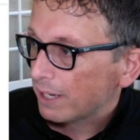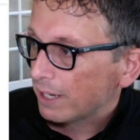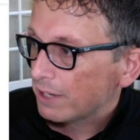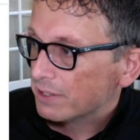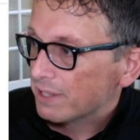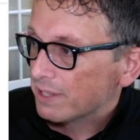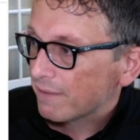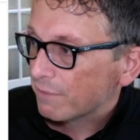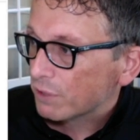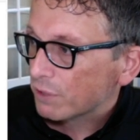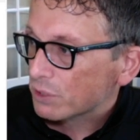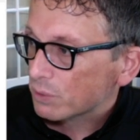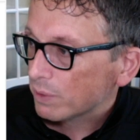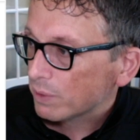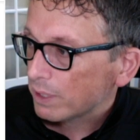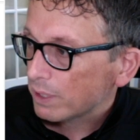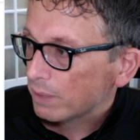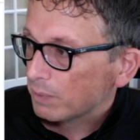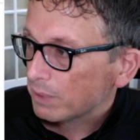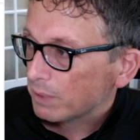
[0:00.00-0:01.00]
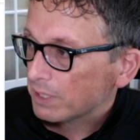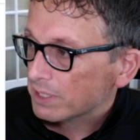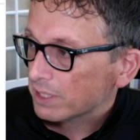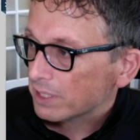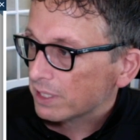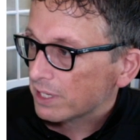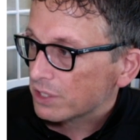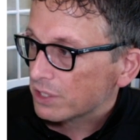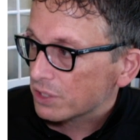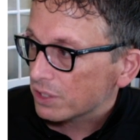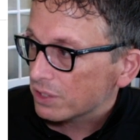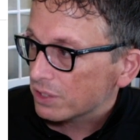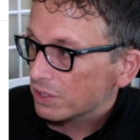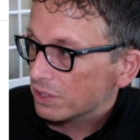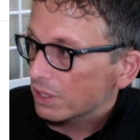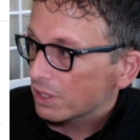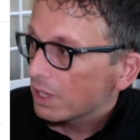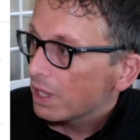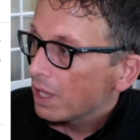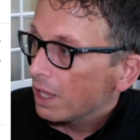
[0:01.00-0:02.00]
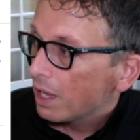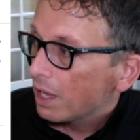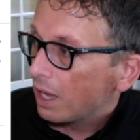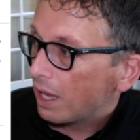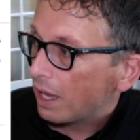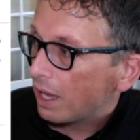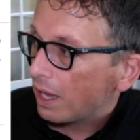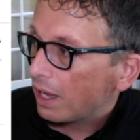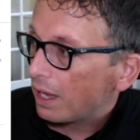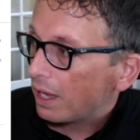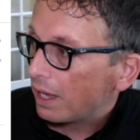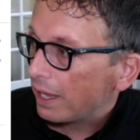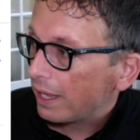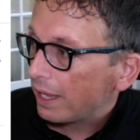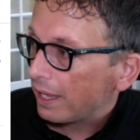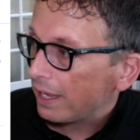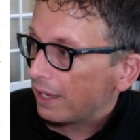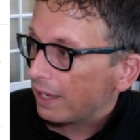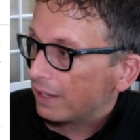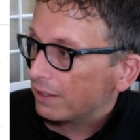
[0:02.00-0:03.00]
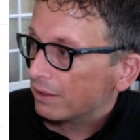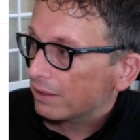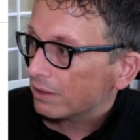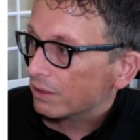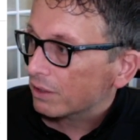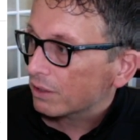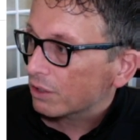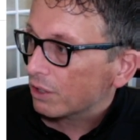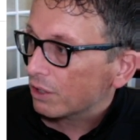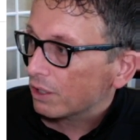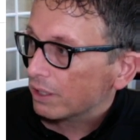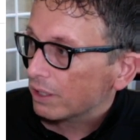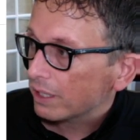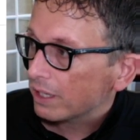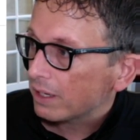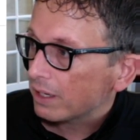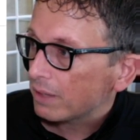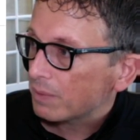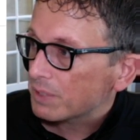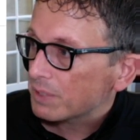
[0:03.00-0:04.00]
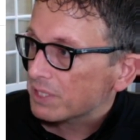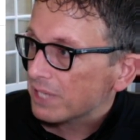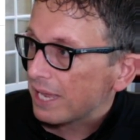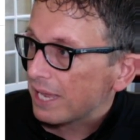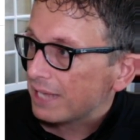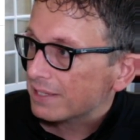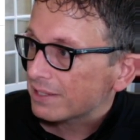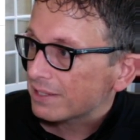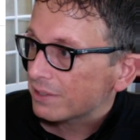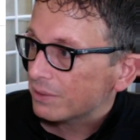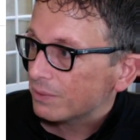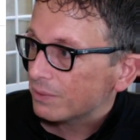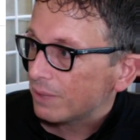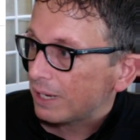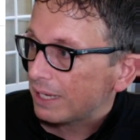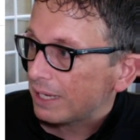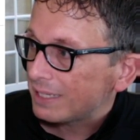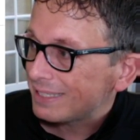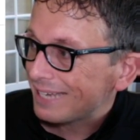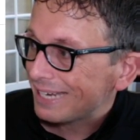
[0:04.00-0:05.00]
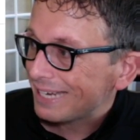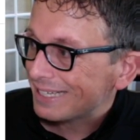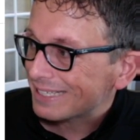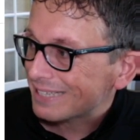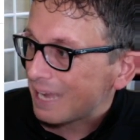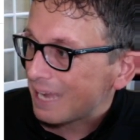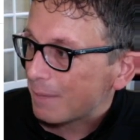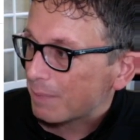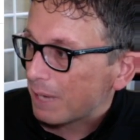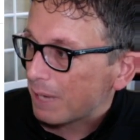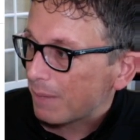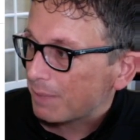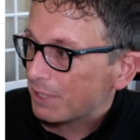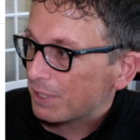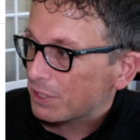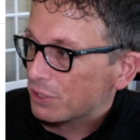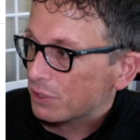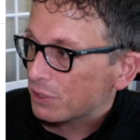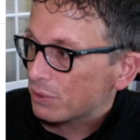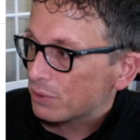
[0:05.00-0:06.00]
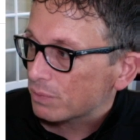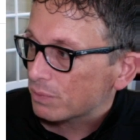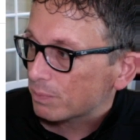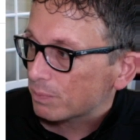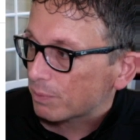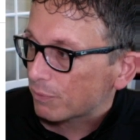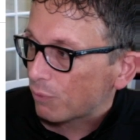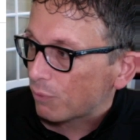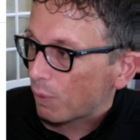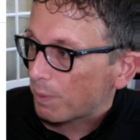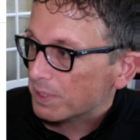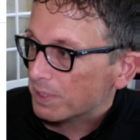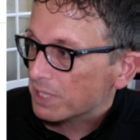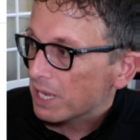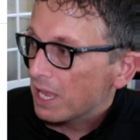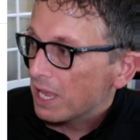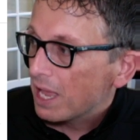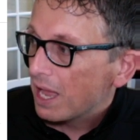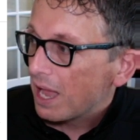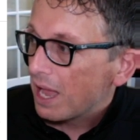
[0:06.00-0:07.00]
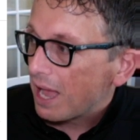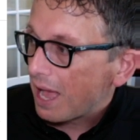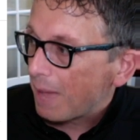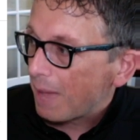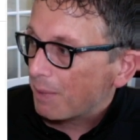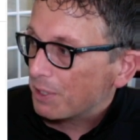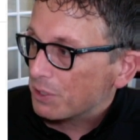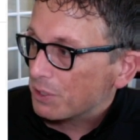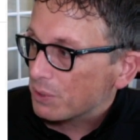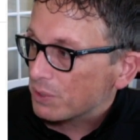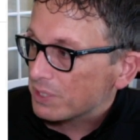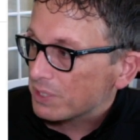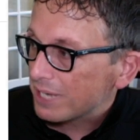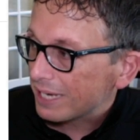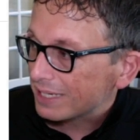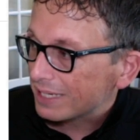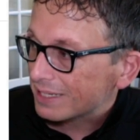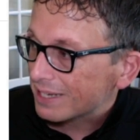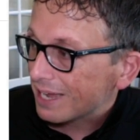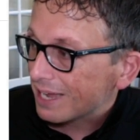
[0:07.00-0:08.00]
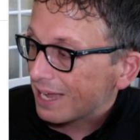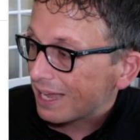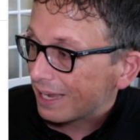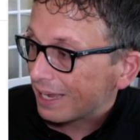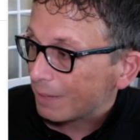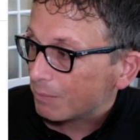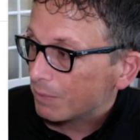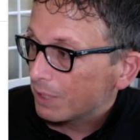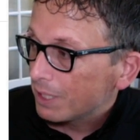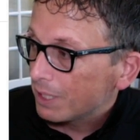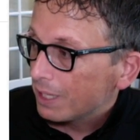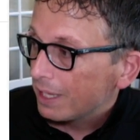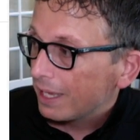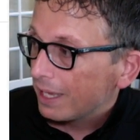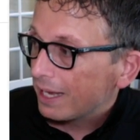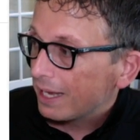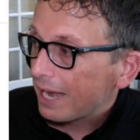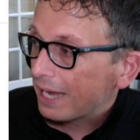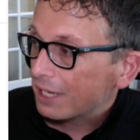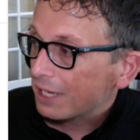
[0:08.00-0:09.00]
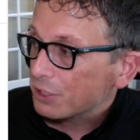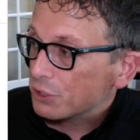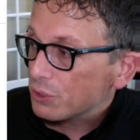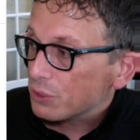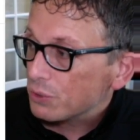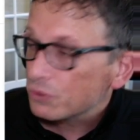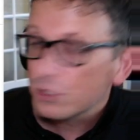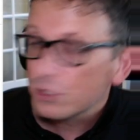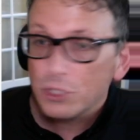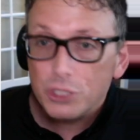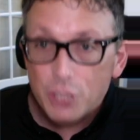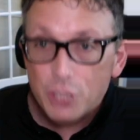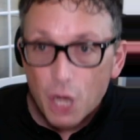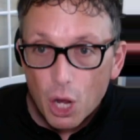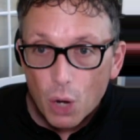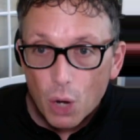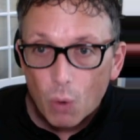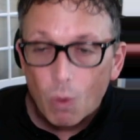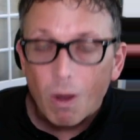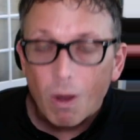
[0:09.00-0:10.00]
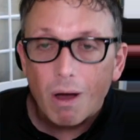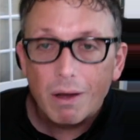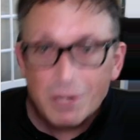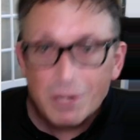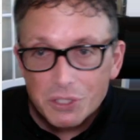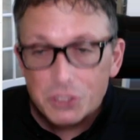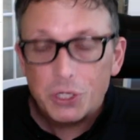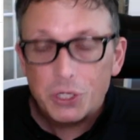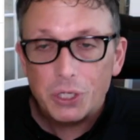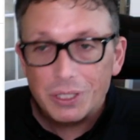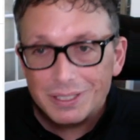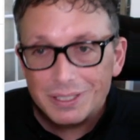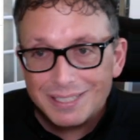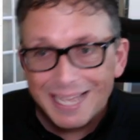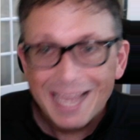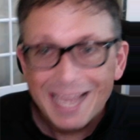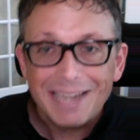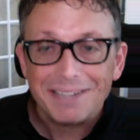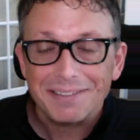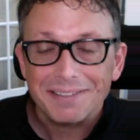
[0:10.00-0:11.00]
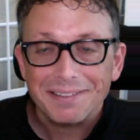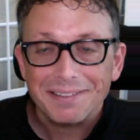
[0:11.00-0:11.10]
Here's that first one, hit release conditions. And currently it was set to date and time, but I'm going to choose performance. I'm going to choose date and time. And I can choose to show on a certain date.